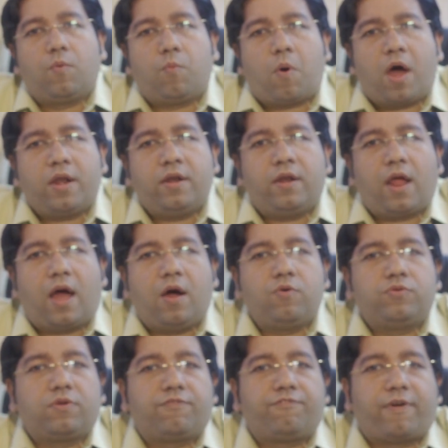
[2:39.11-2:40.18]
one
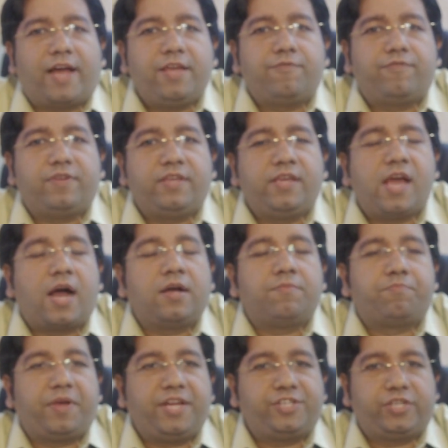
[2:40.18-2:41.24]
out of five young
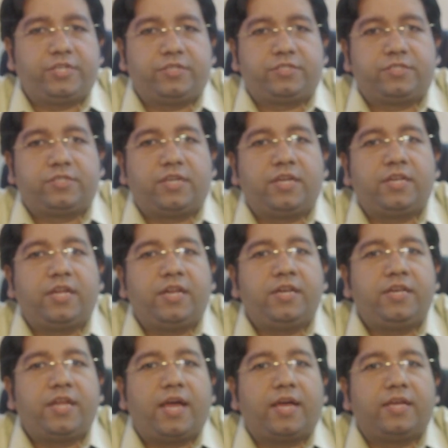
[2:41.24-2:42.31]
patients in
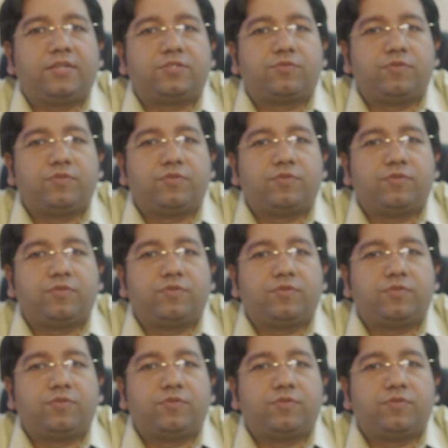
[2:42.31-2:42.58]
India